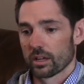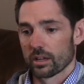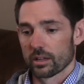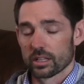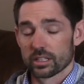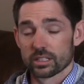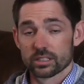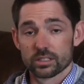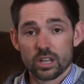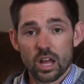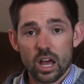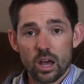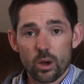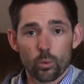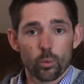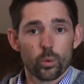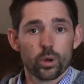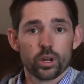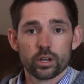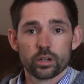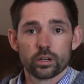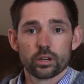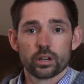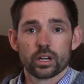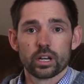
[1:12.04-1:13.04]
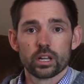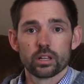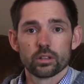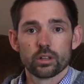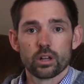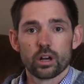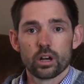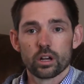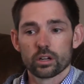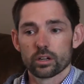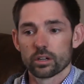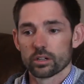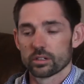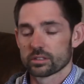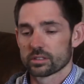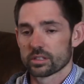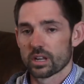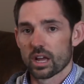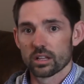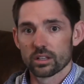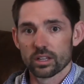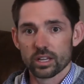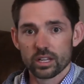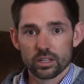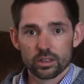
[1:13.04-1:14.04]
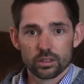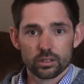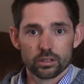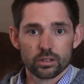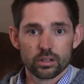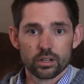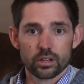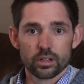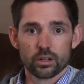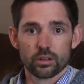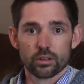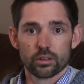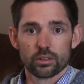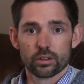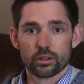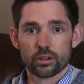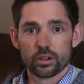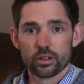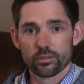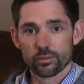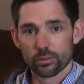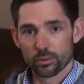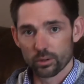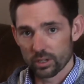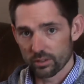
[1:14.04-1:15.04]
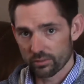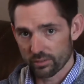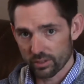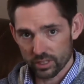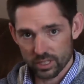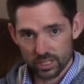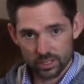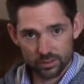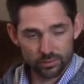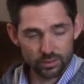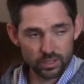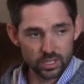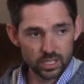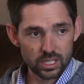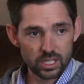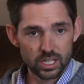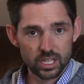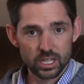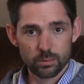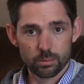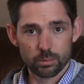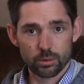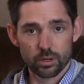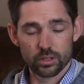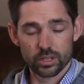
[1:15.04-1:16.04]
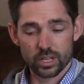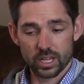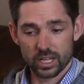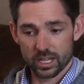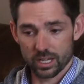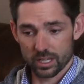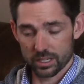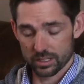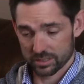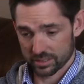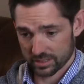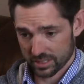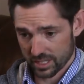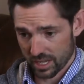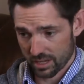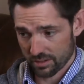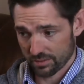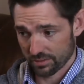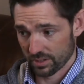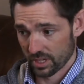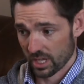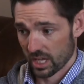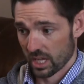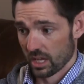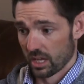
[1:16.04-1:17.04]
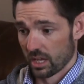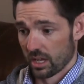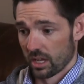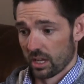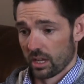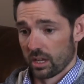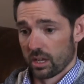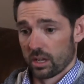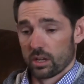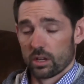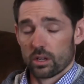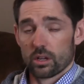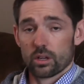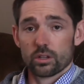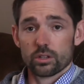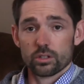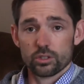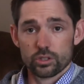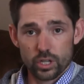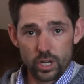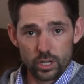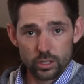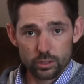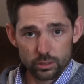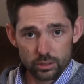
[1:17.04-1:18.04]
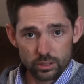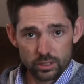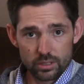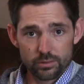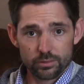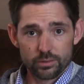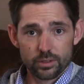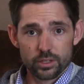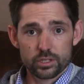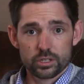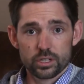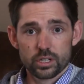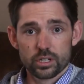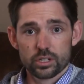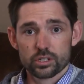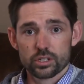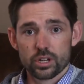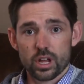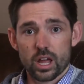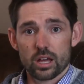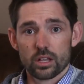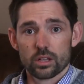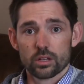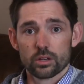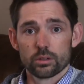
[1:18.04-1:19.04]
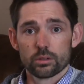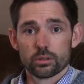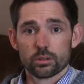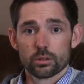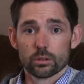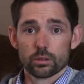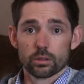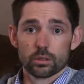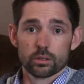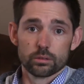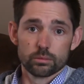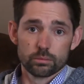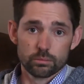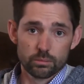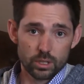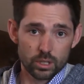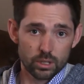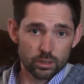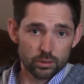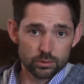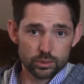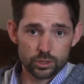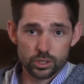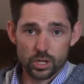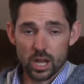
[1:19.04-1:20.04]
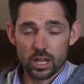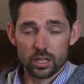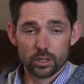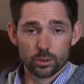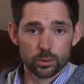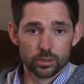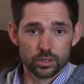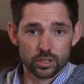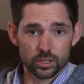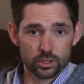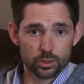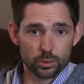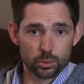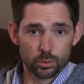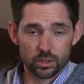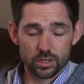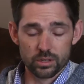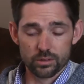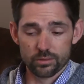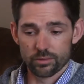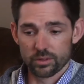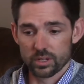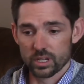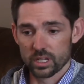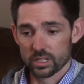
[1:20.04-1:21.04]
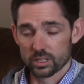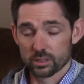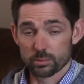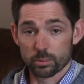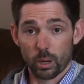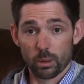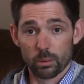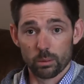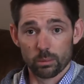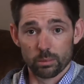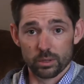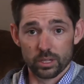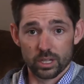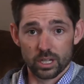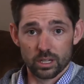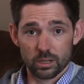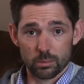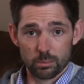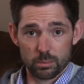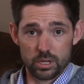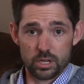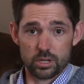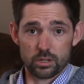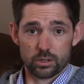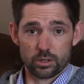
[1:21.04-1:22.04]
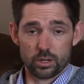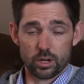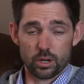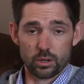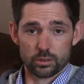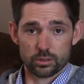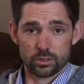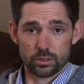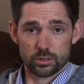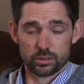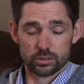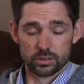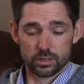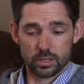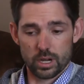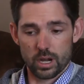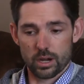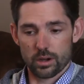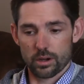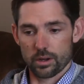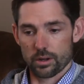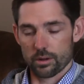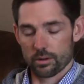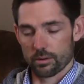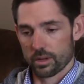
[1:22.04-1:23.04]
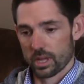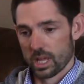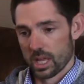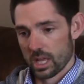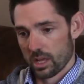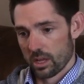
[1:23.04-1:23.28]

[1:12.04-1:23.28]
It's not winter any longer. It's not like they're 30, 40, 50 feet deep, all that kind of stuff. Generally, fishing shallow or shallower than 20 feet is probably going to be your go-to scenario.